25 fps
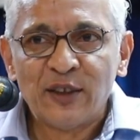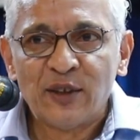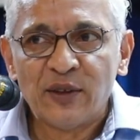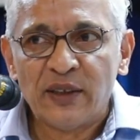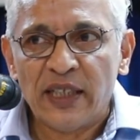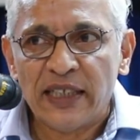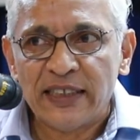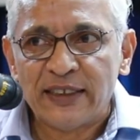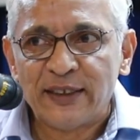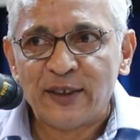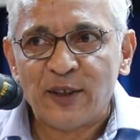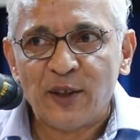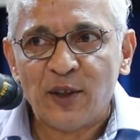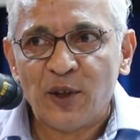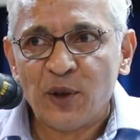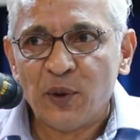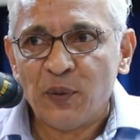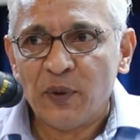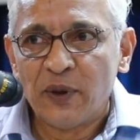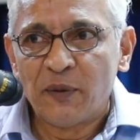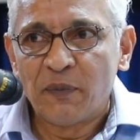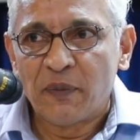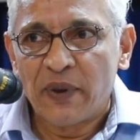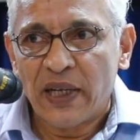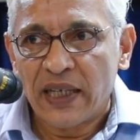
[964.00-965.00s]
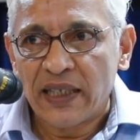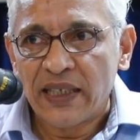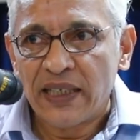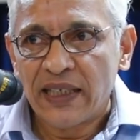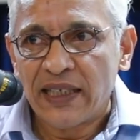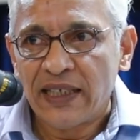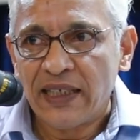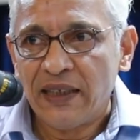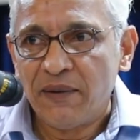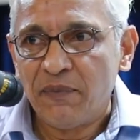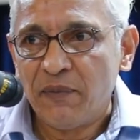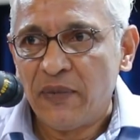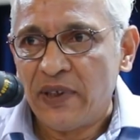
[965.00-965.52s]
So that's to do with
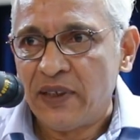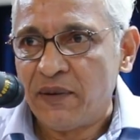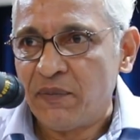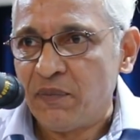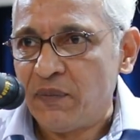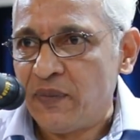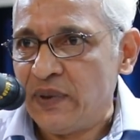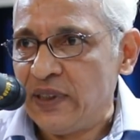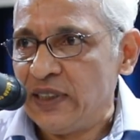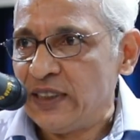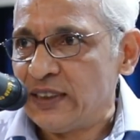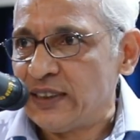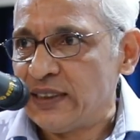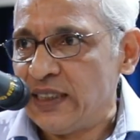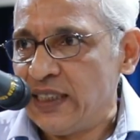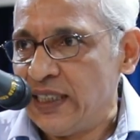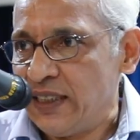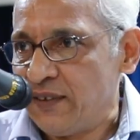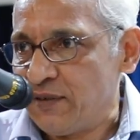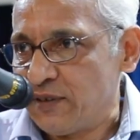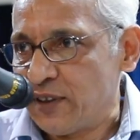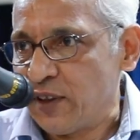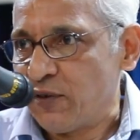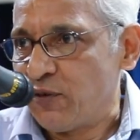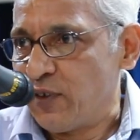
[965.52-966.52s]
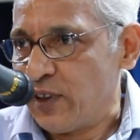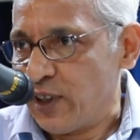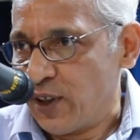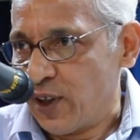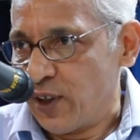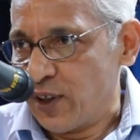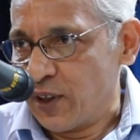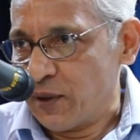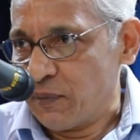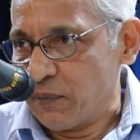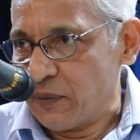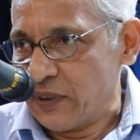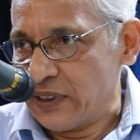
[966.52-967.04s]
practical men being slaves of
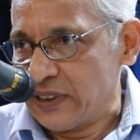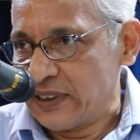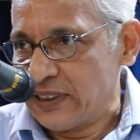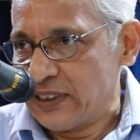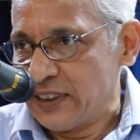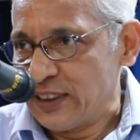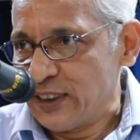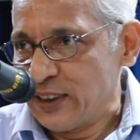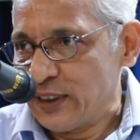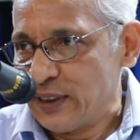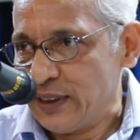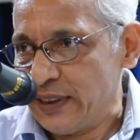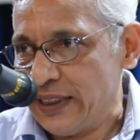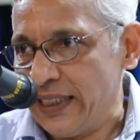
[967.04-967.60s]
economists.